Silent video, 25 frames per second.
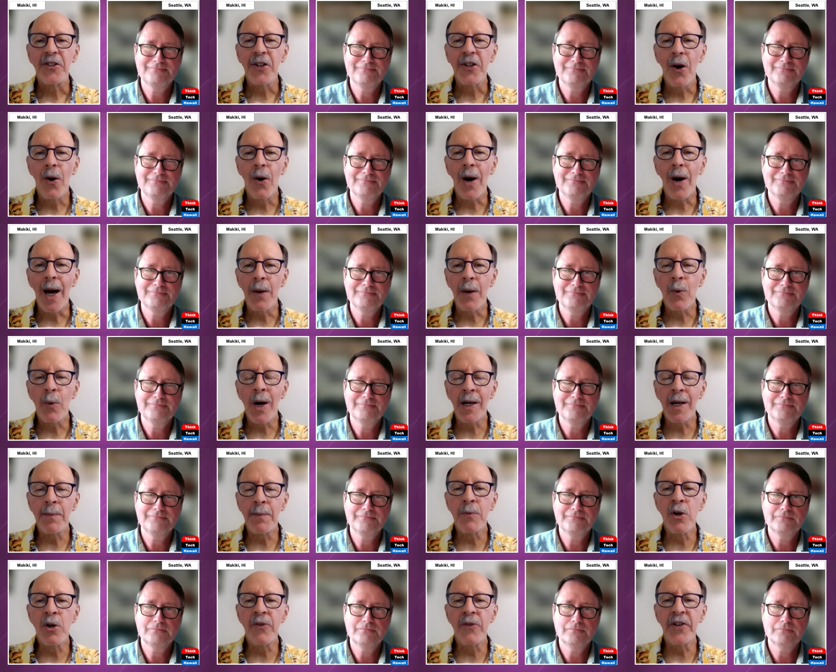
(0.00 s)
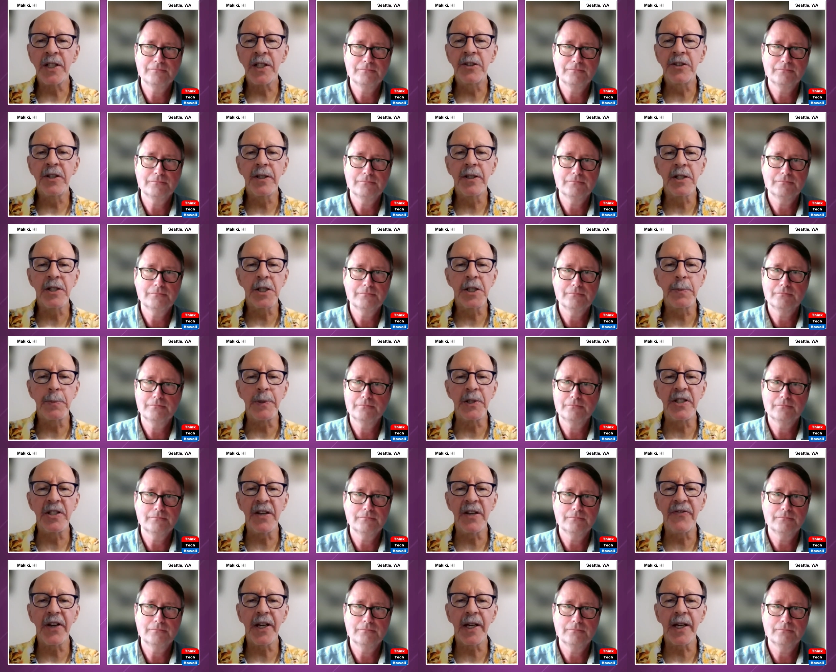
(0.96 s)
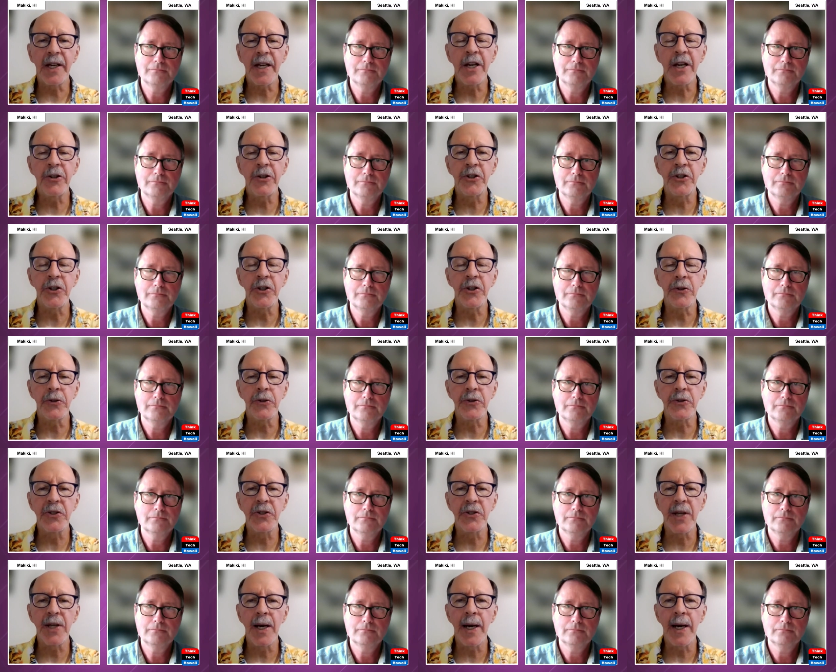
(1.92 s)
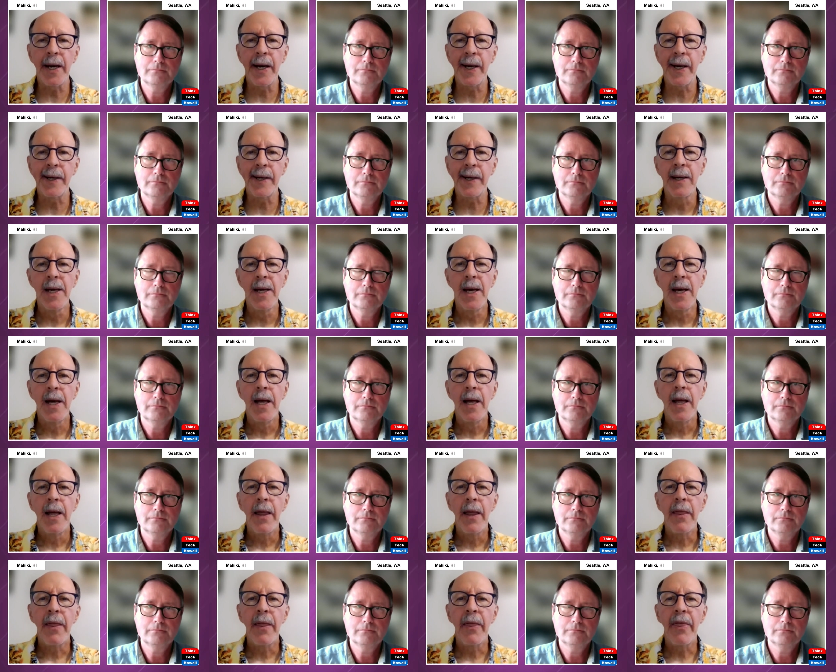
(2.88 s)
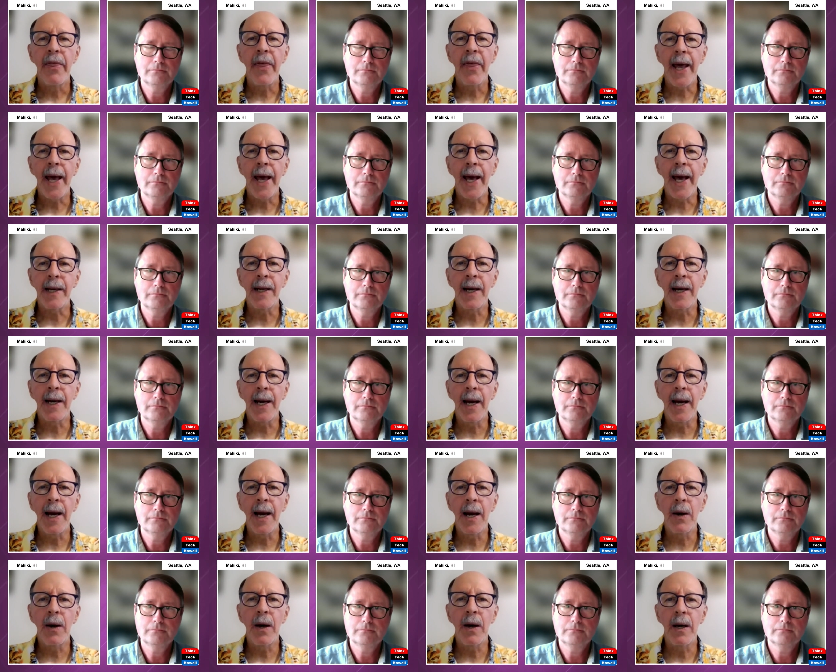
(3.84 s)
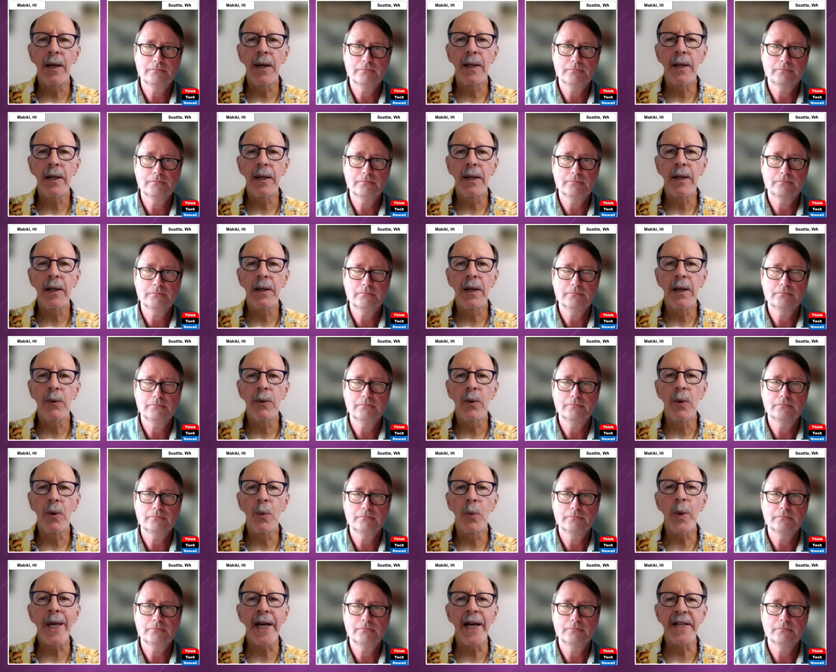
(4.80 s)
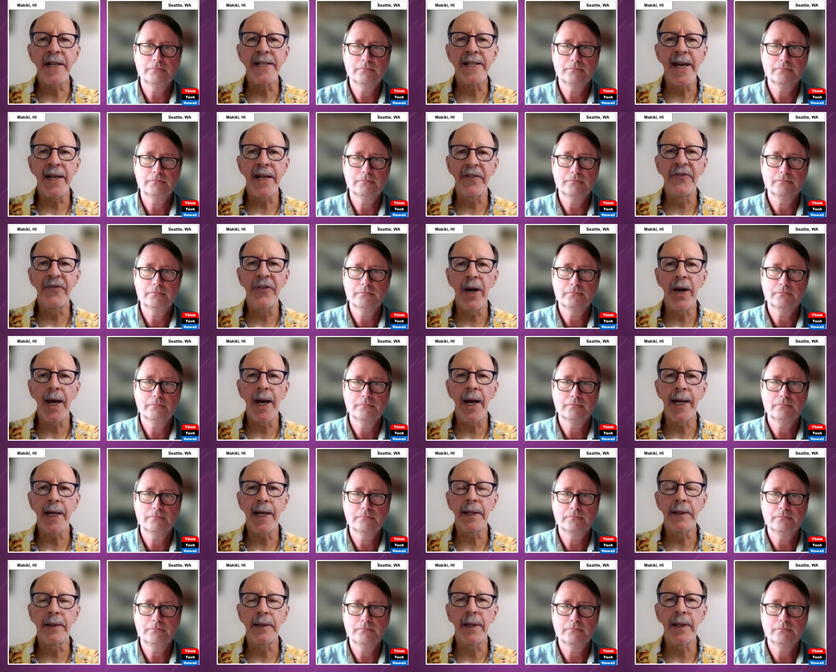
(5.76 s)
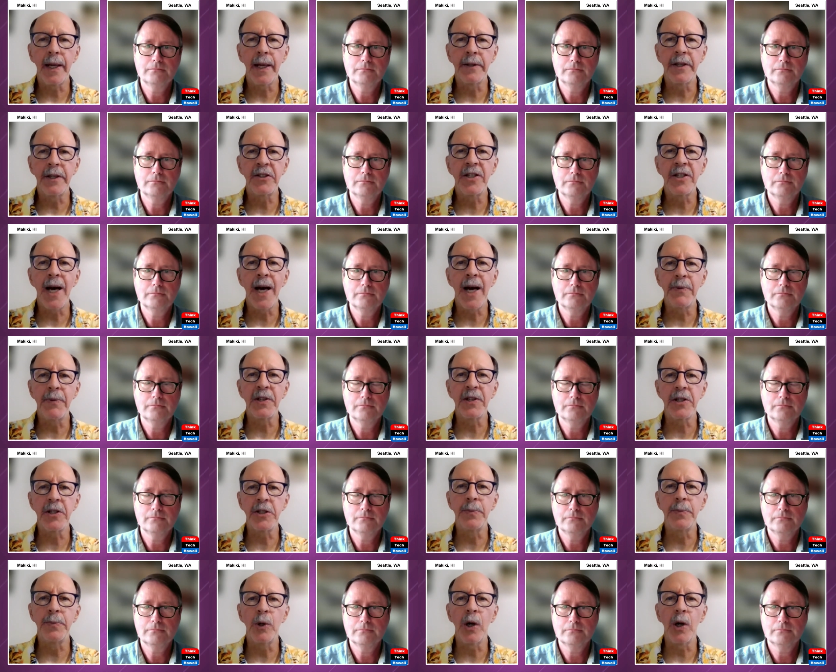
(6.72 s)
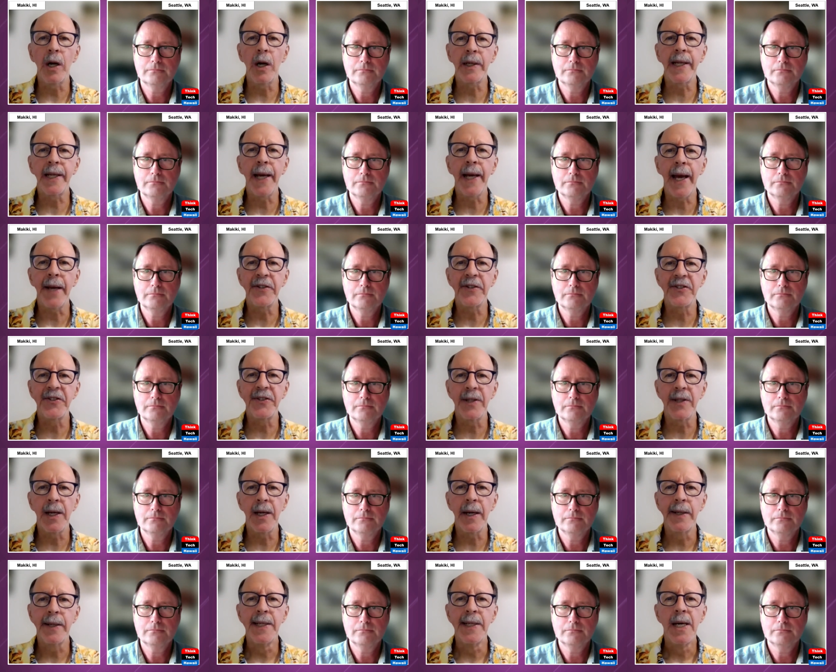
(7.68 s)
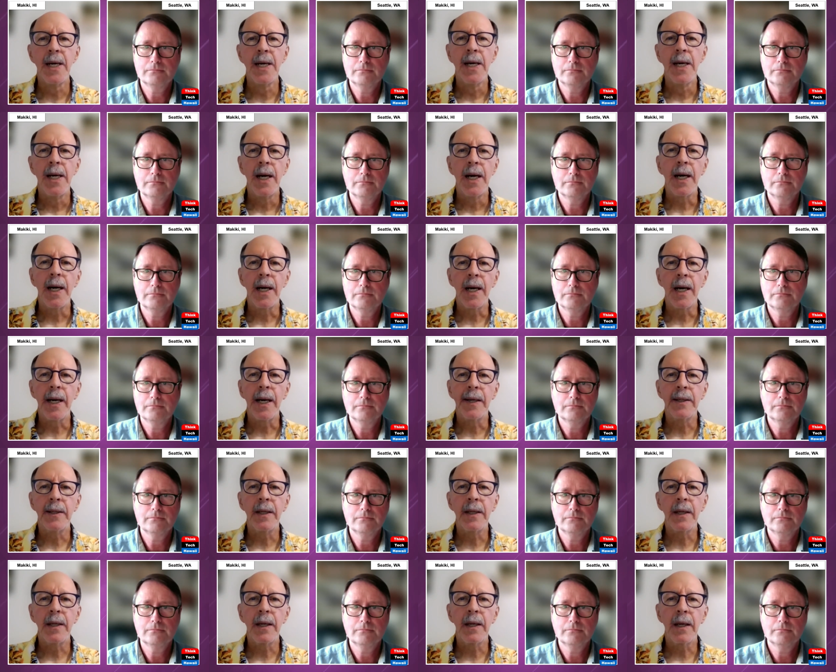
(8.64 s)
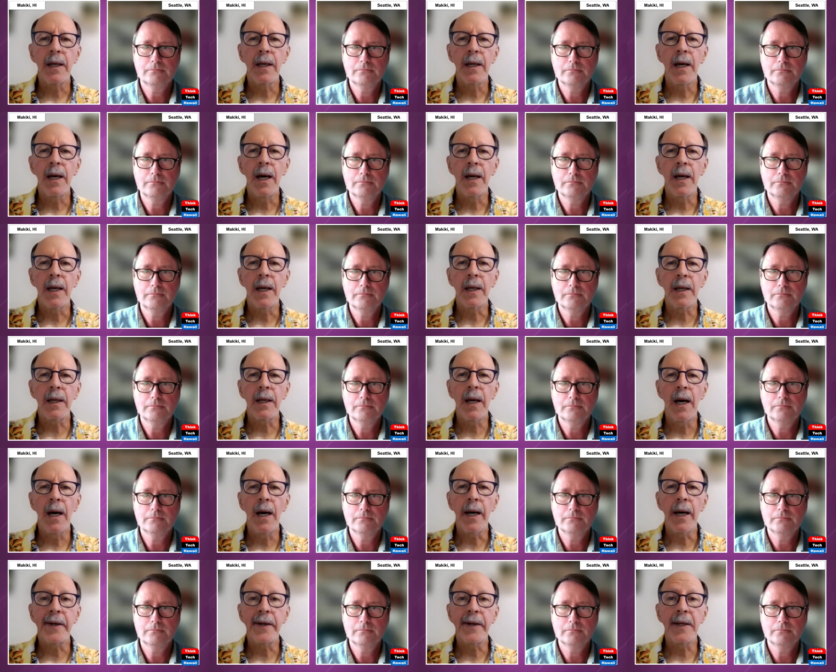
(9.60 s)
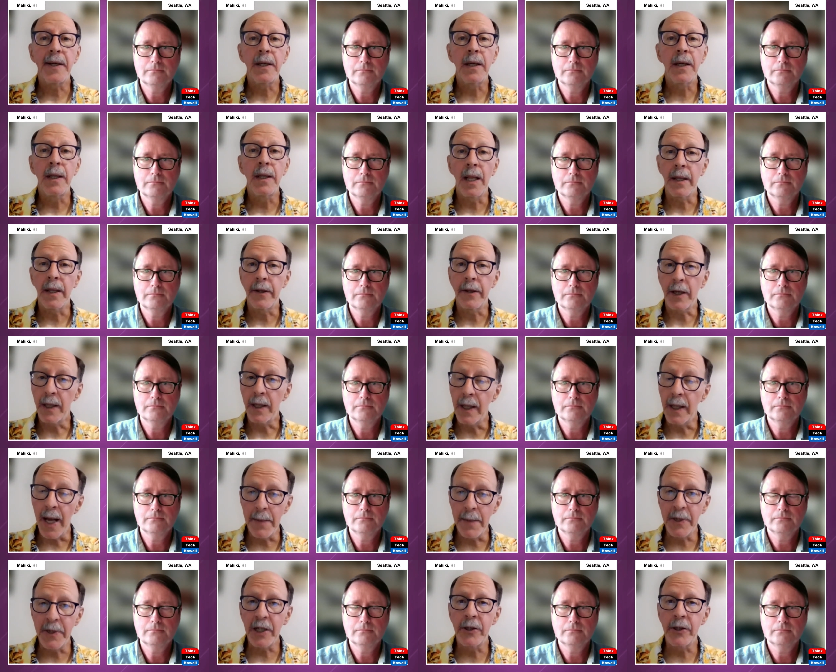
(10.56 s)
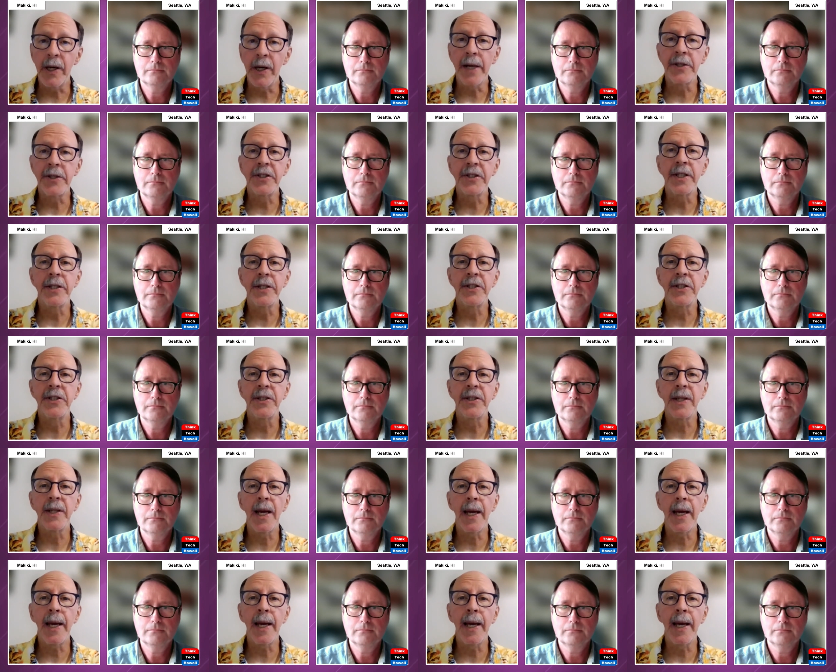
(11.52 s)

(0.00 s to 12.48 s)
Speaker 1: so I want to move into the specific issues uh, that uh, we identified at, at the top of this broadcast, uh, uh, uh, cl- the climate crisis